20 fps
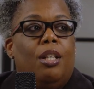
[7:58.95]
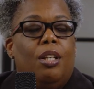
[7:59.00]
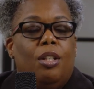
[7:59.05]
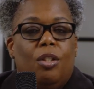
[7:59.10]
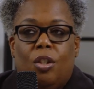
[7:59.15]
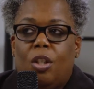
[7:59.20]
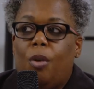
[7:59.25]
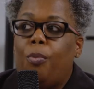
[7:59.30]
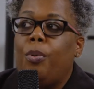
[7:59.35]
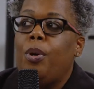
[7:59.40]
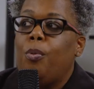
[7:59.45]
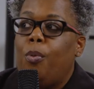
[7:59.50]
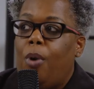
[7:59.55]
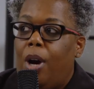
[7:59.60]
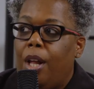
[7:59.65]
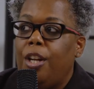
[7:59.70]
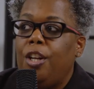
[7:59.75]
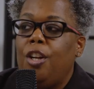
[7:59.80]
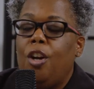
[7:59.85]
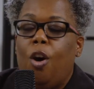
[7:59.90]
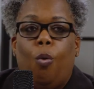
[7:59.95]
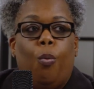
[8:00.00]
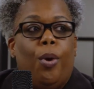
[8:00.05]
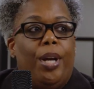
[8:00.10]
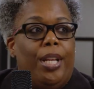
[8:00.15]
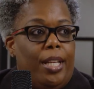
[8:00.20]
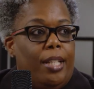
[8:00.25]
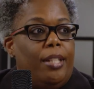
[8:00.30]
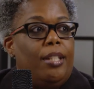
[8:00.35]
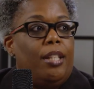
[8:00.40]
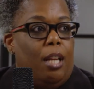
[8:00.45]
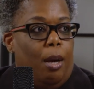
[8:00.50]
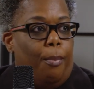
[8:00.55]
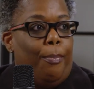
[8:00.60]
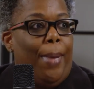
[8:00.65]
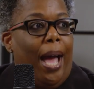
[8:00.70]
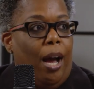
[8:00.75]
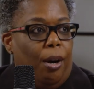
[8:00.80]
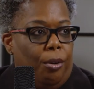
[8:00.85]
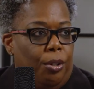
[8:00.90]
So we want to know, what is it
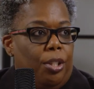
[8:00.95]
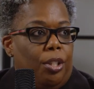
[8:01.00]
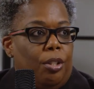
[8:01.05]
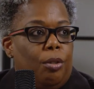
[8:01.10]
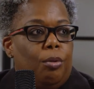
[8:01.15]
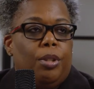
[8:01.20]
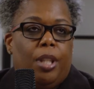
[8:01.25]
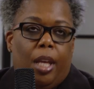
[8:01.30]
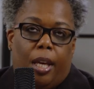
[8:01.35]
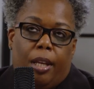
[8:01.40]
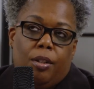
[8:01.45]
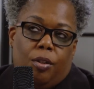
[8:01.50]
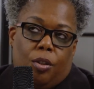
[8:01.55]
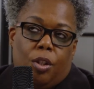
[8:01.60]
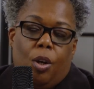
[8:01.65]
about you that,